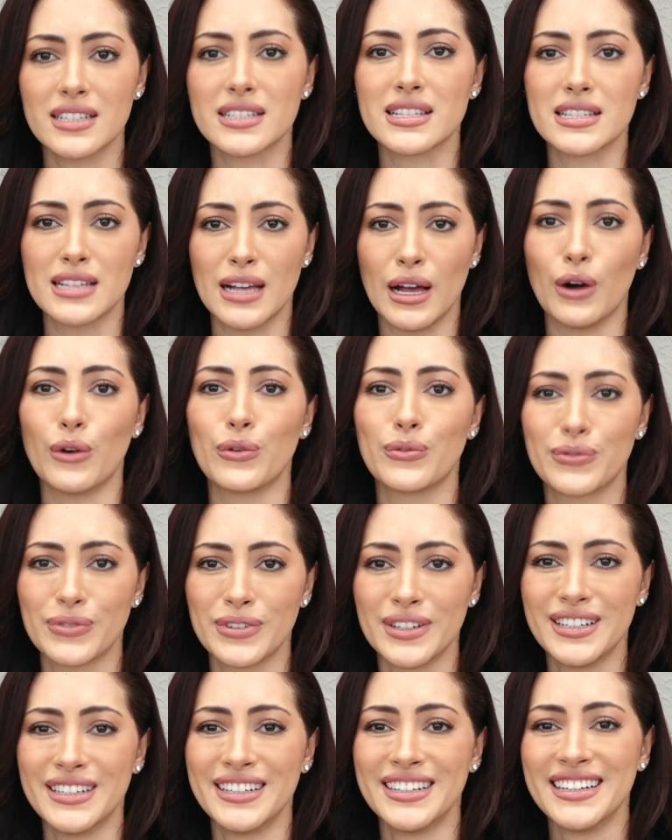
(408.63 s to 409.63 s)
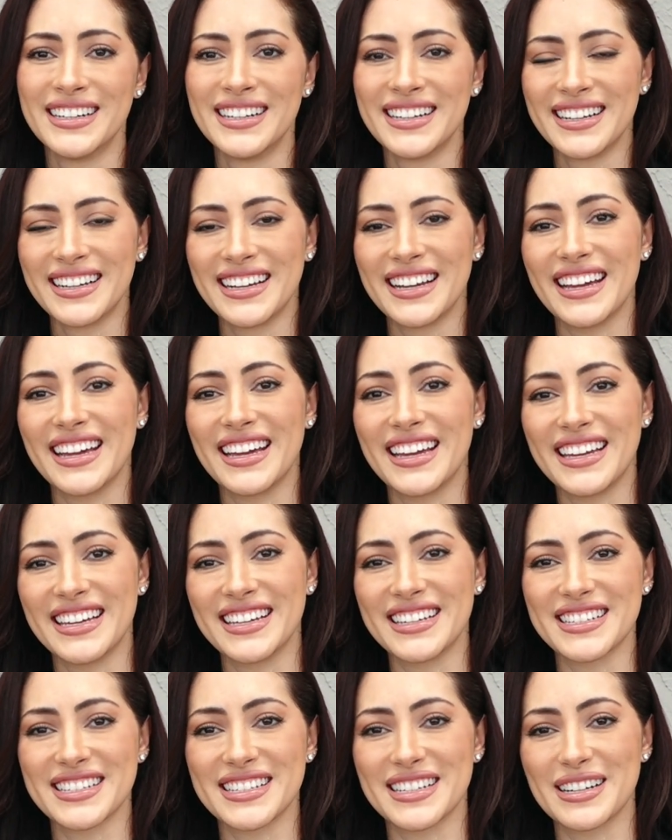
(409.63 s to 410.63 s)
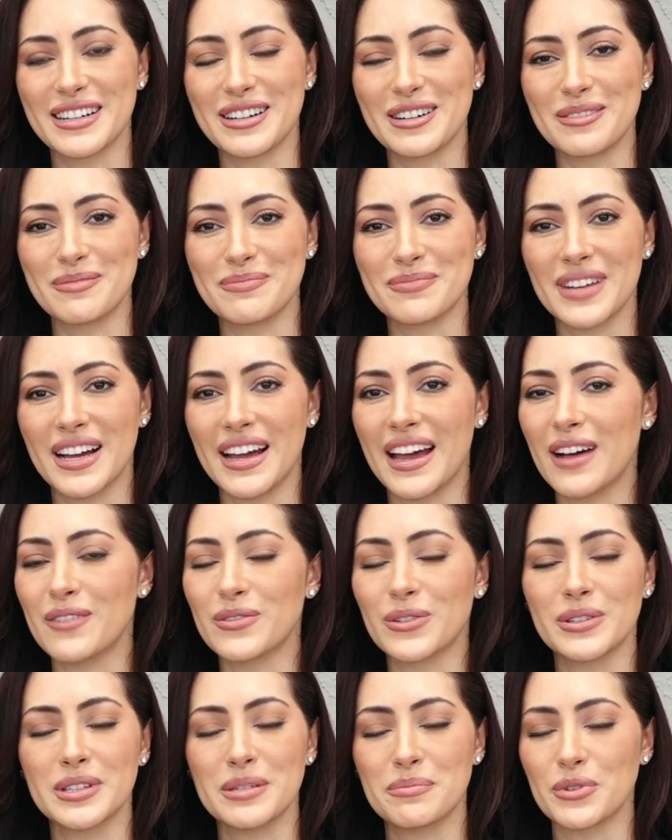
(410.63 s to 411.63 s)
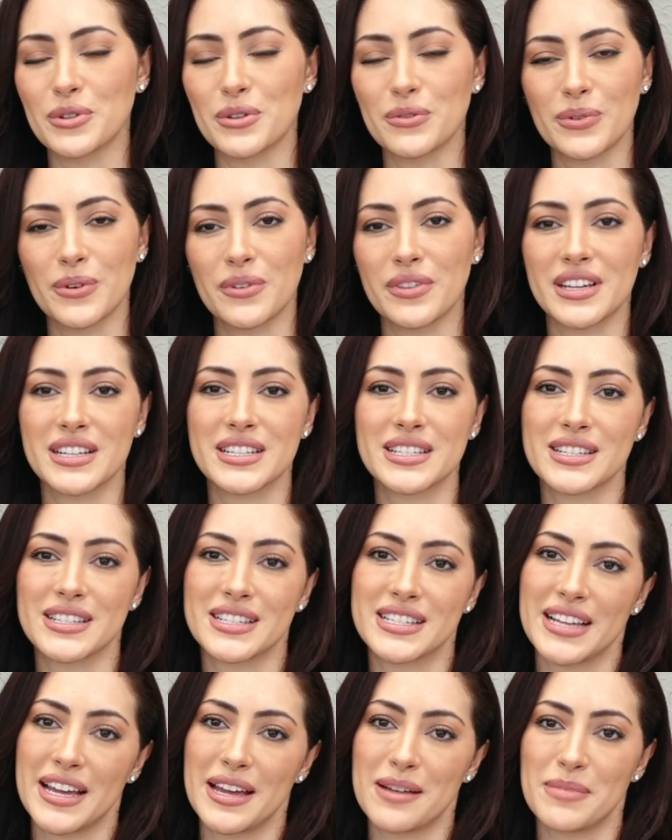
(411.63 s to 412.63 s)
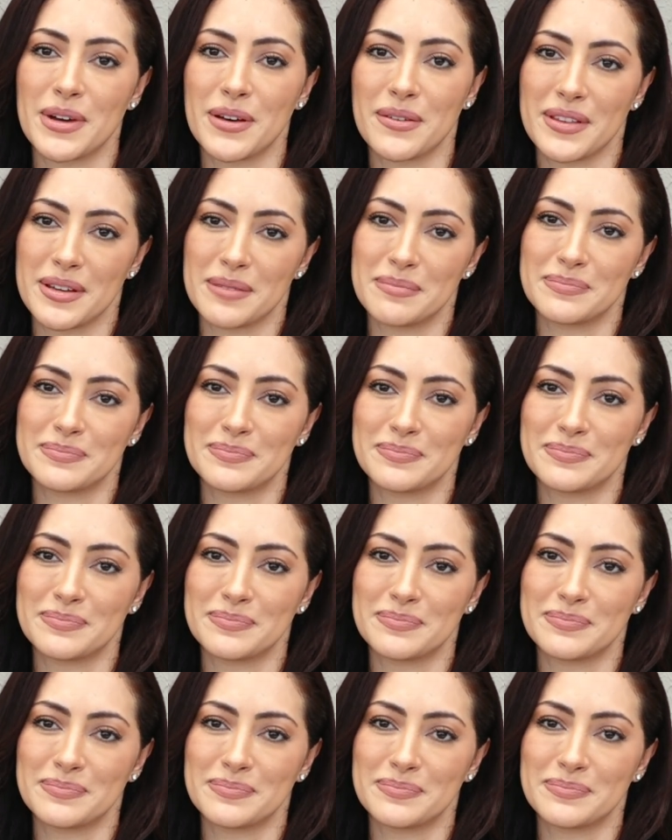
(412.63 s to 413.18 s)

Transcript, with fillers: itself. and um, I have only beautiful things to say about them.